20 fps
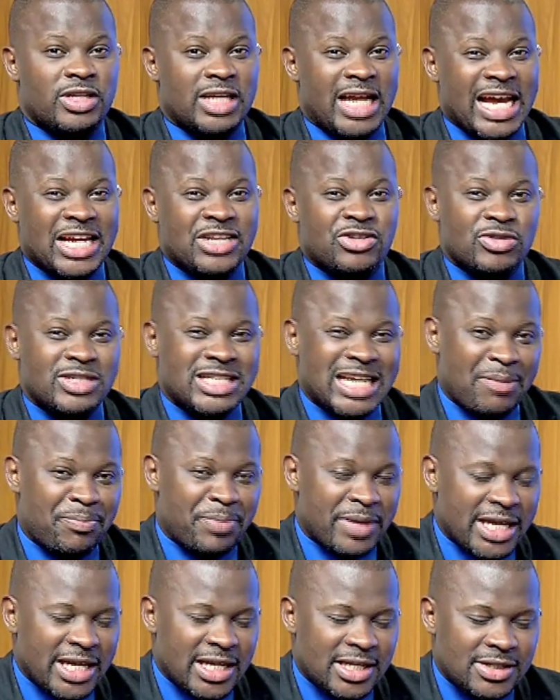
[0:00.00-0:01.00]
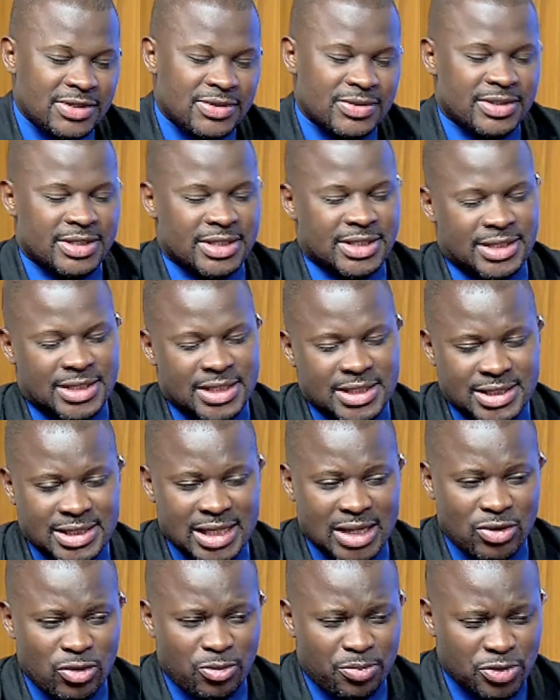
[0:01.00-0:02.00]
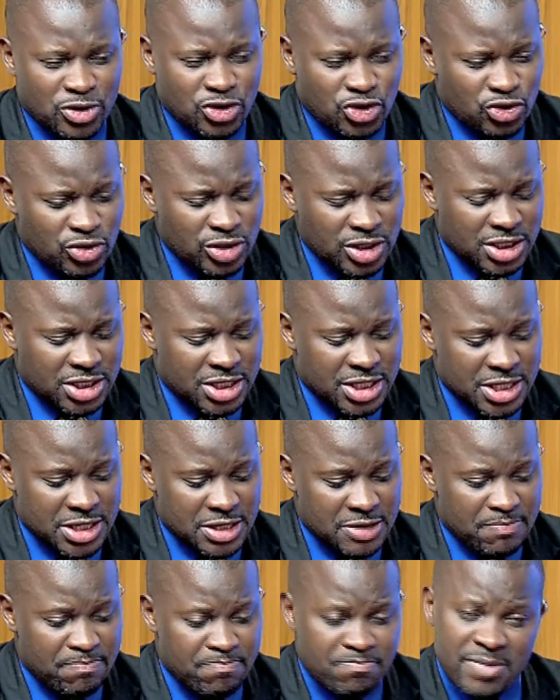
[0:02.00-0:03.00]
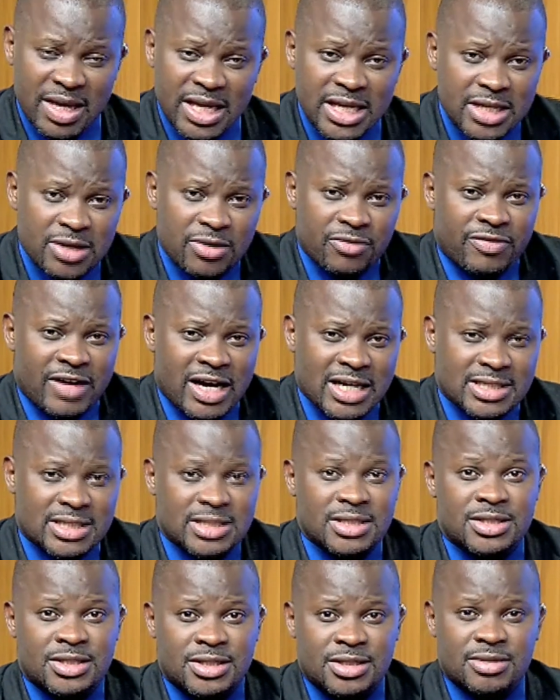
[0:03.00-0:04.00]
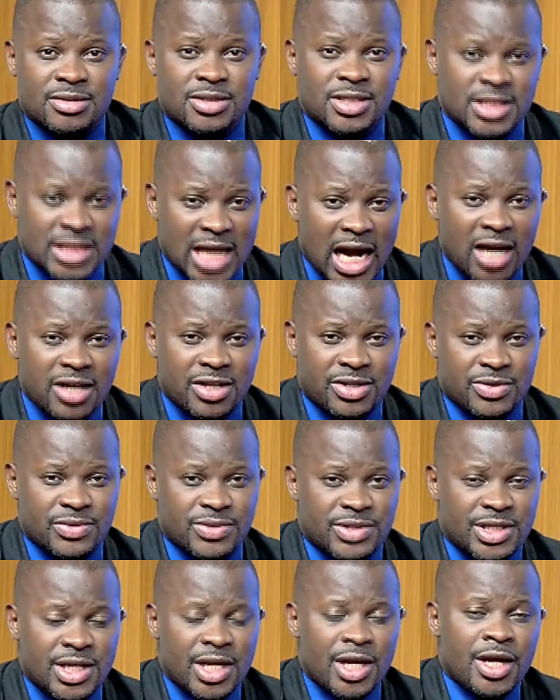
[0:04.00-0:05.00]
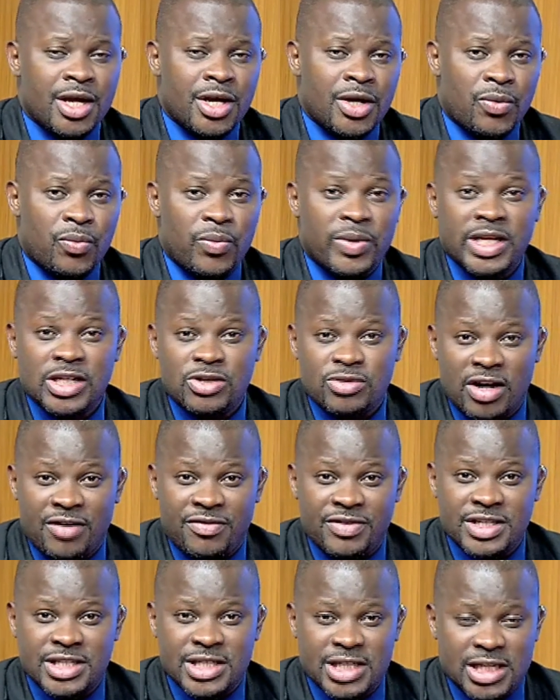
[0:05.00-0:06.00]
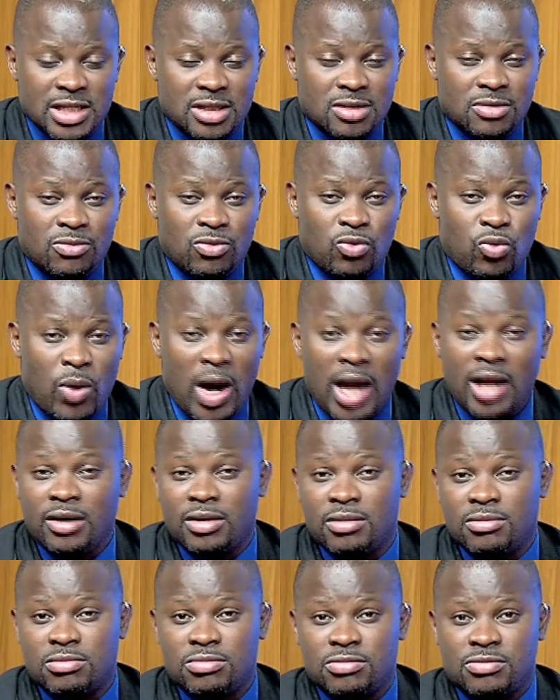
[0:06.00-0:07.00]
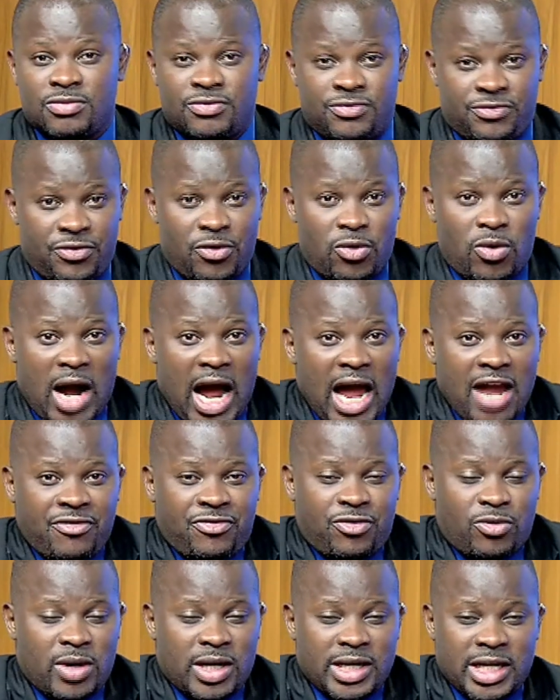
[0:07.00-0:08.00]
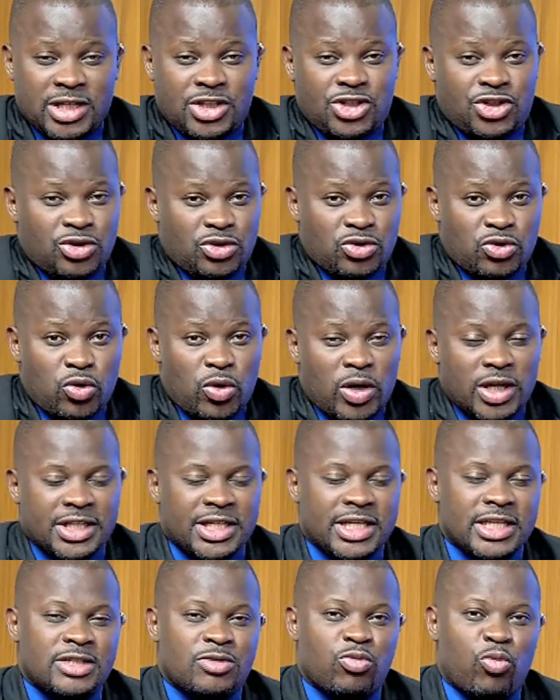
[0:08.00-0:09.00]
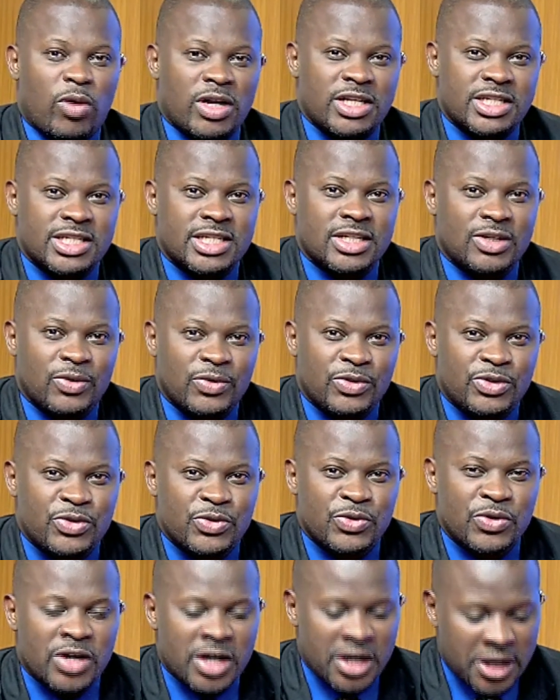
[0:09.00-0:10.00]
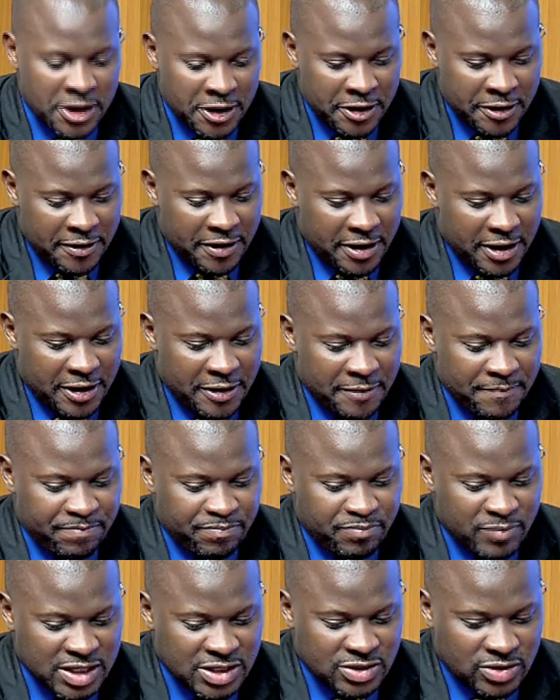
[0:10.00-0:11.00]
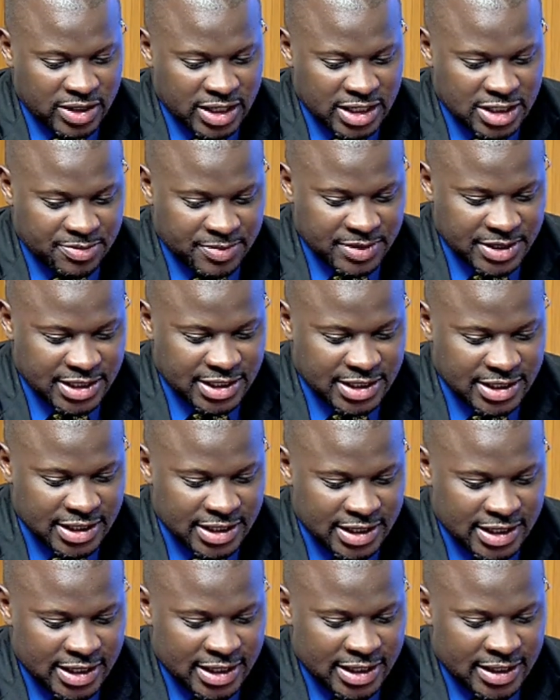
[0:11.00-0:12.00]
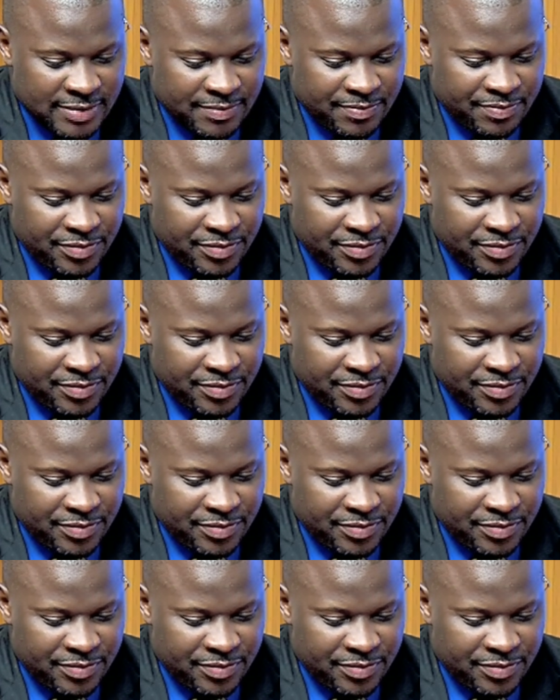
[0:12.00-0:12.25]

but you'd like to tap into this. It's an opportunity many of us as young youths, we need to have a skill. One, for I for one, I should go and get one skill or two. Um, Mr. Nesmus,